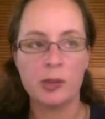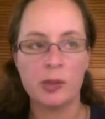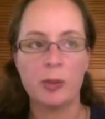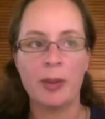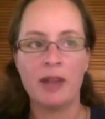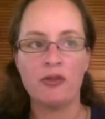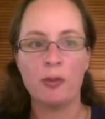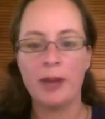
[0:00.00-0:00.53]
with
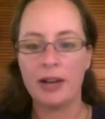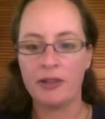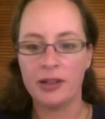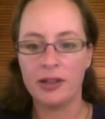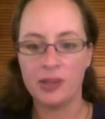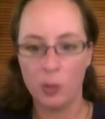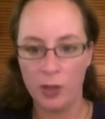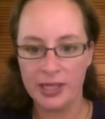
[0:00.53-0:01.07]
painful
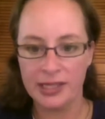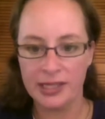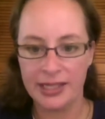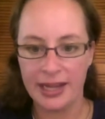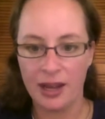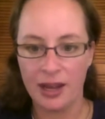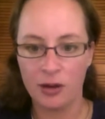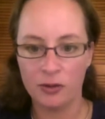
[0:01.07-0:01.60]
backgrounds are
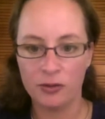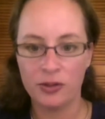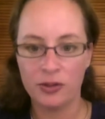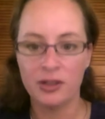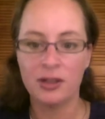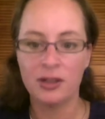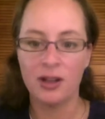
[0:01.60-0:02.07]
weaseling out of